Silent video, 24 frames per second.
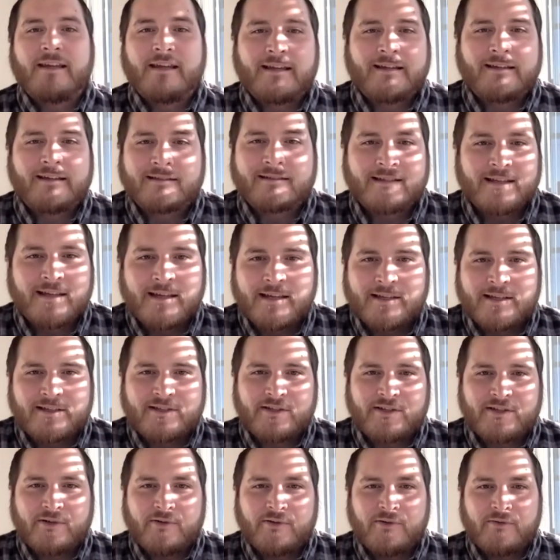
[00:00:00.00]
things
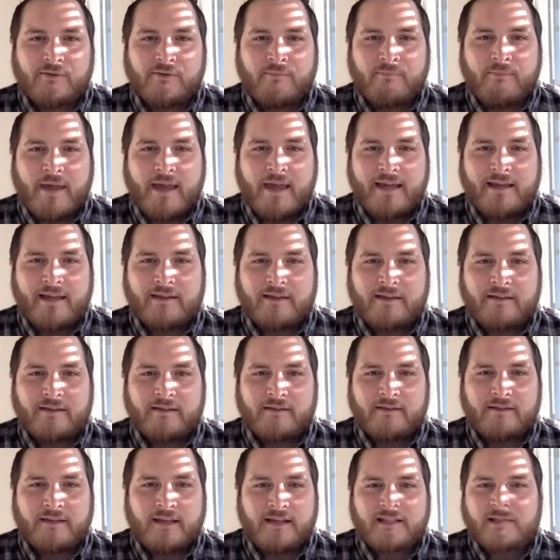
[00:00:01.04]
to make
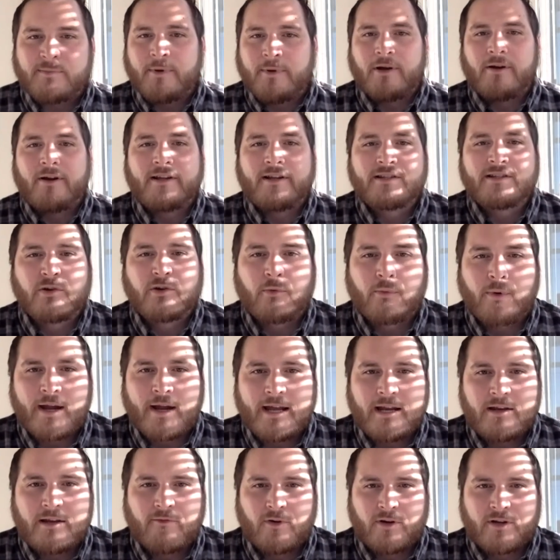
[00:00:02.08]
the experience
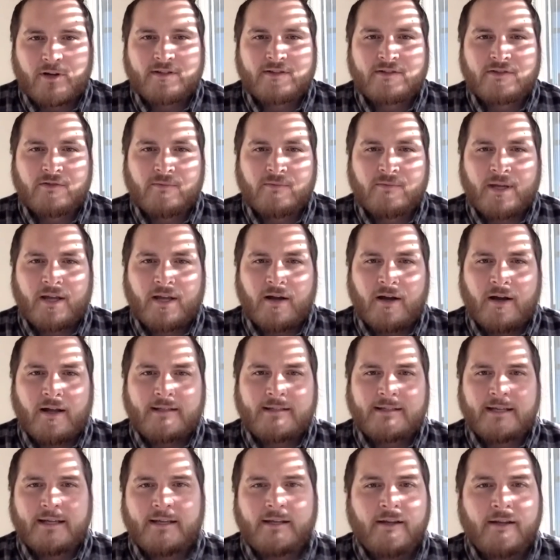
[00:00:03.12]
great for consuming
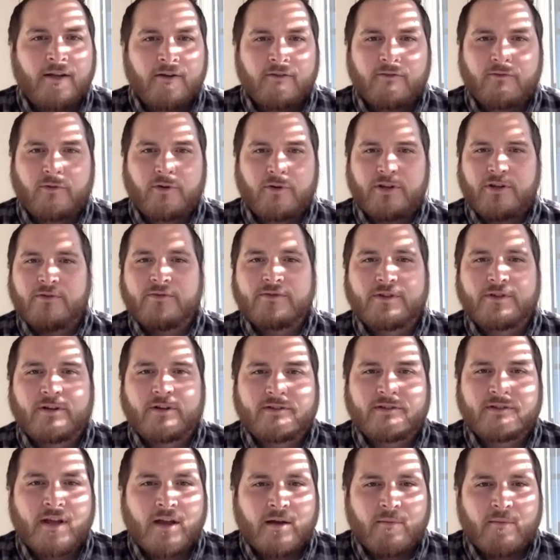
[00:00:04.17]
content for
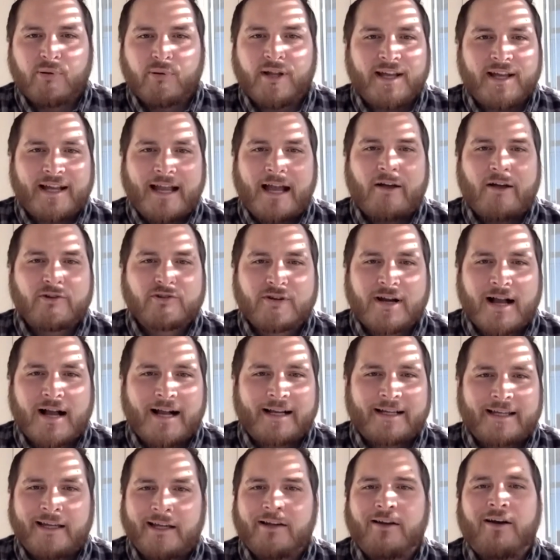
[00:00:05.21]
users. Play count
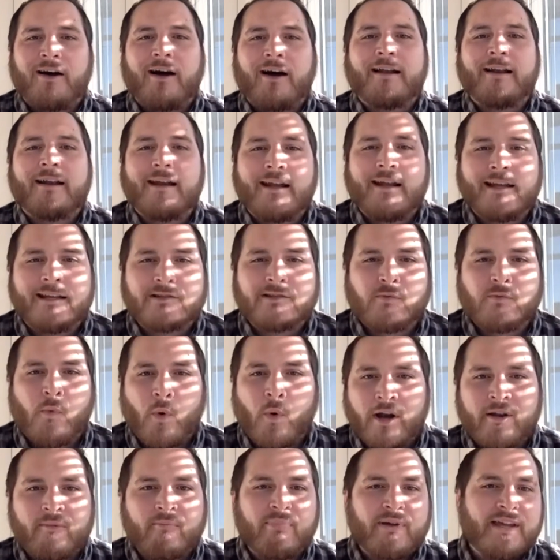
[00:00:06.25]
tracking and auditing is
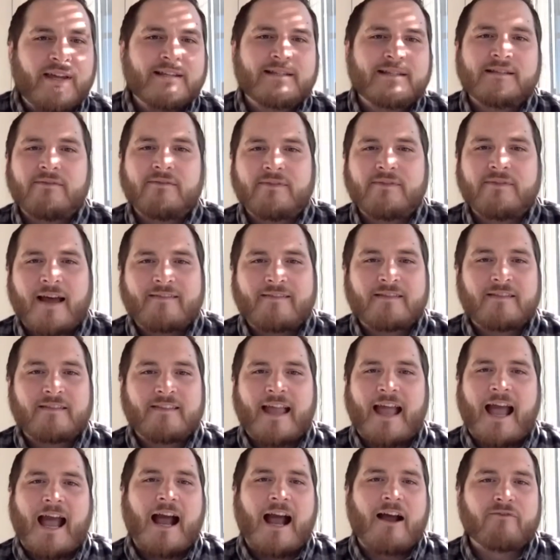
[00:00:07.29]
one piece of that
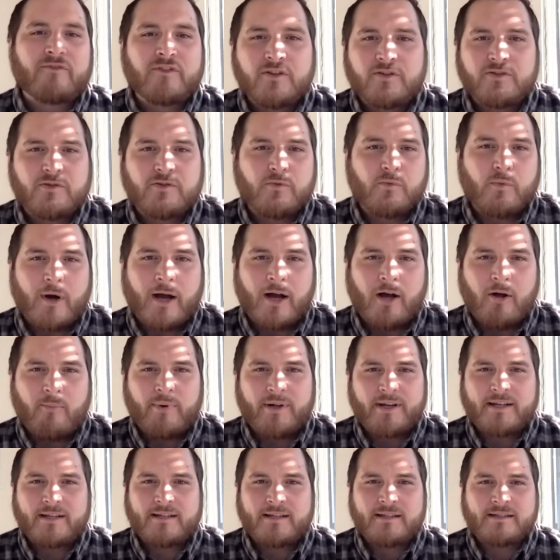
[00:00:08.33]
they have to do well,
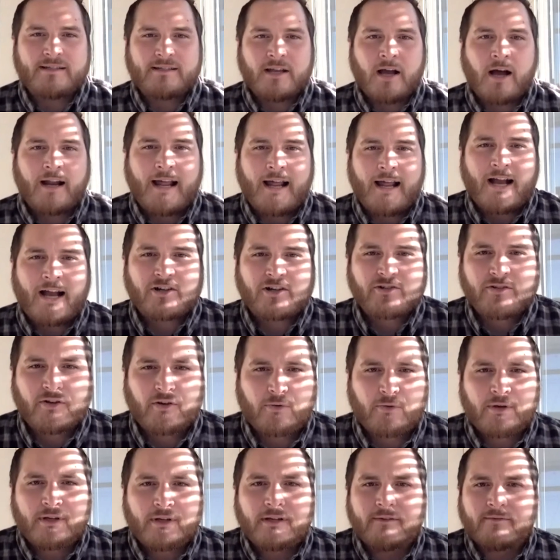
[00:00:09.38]
but it is not actually
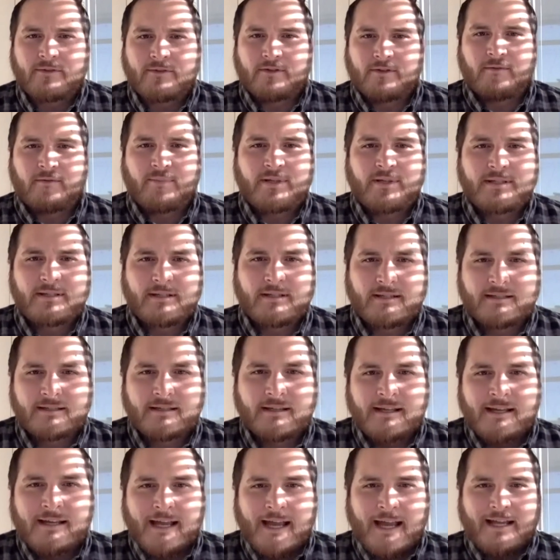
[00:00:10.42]
accretive to their business.
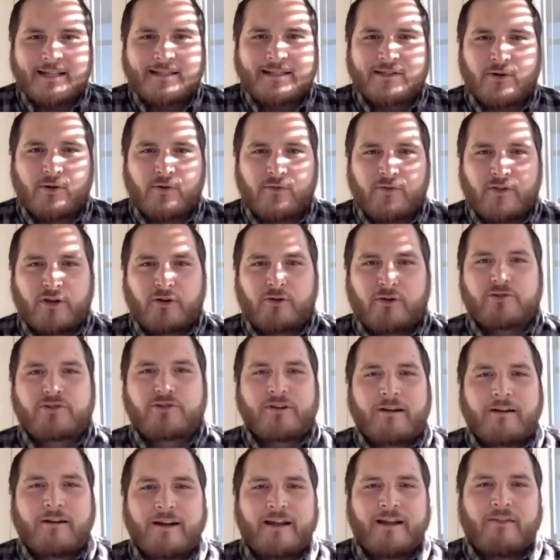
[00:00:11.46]
And so the
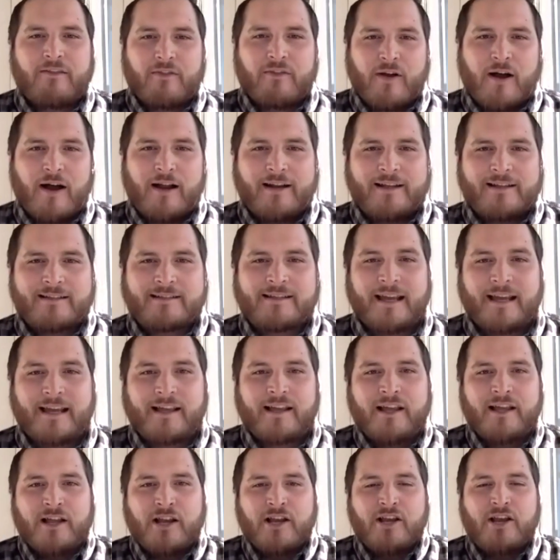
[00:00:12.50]
contrarian thought is like
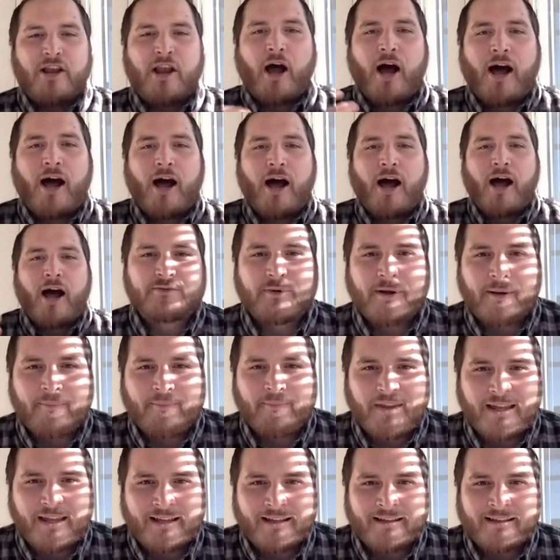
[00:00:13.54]
not
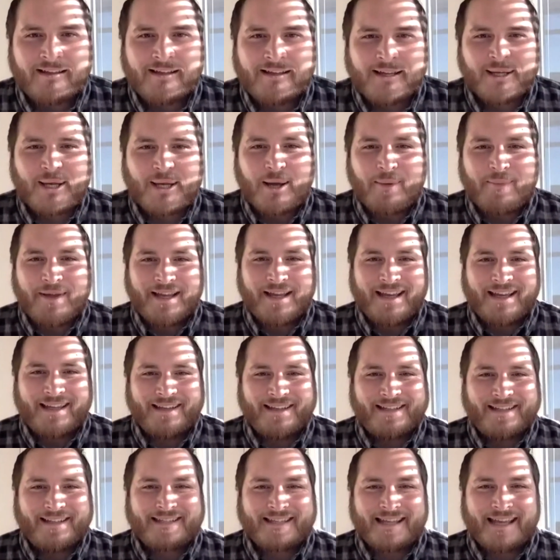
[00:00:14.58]
disrupting, coming
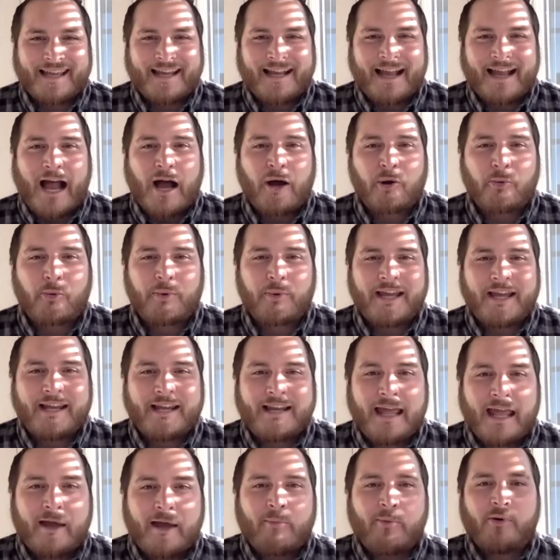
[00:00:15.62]
in and saying, how do we
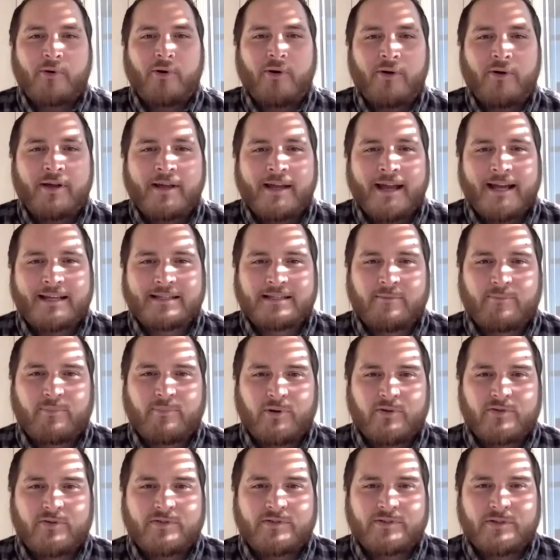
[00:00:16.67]
enable, as
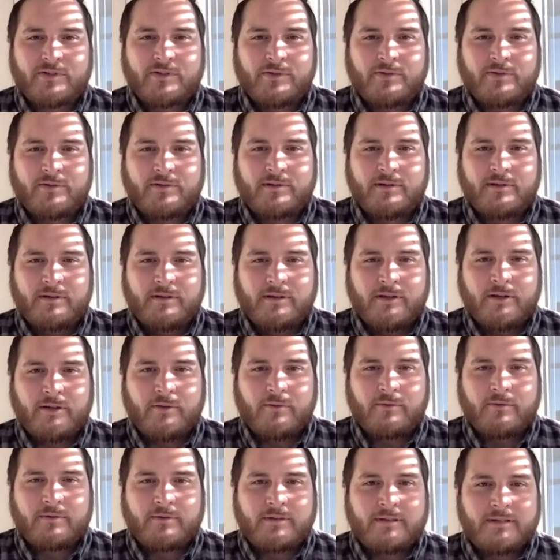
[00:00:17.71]
opposed to, you
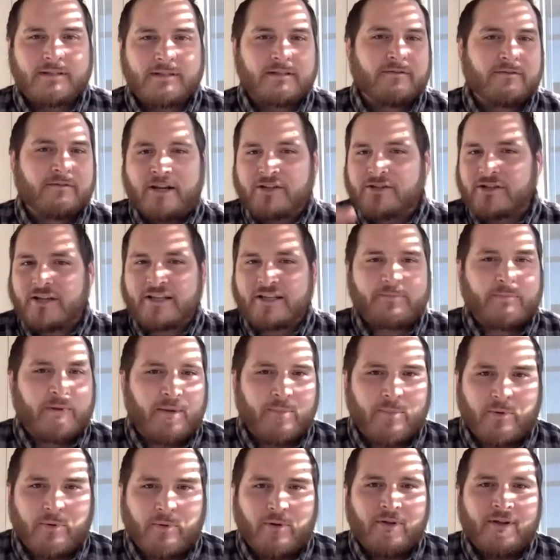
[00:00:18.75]
know, disenfranchise
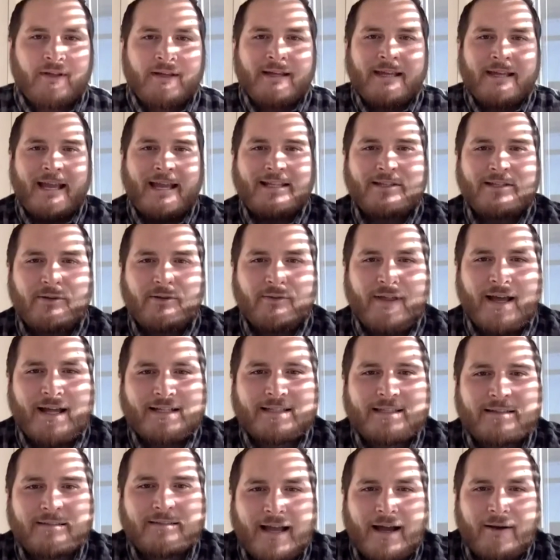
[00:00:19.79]
people. And so
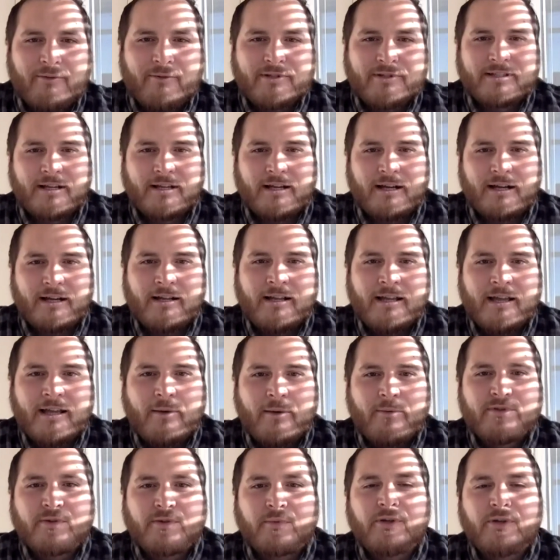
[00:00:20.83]
that was a
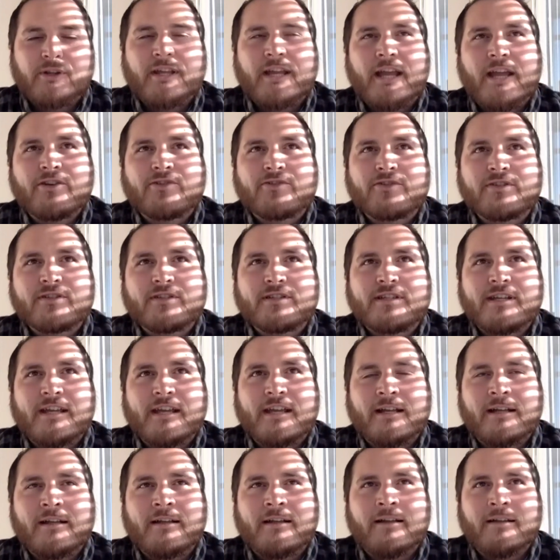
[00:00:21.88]
really
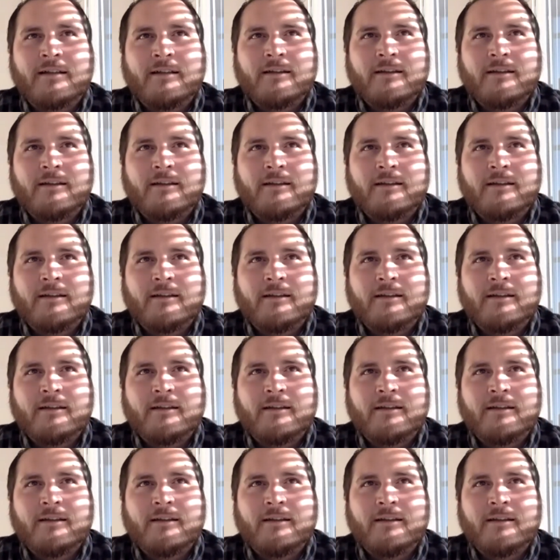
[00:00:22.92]
interesting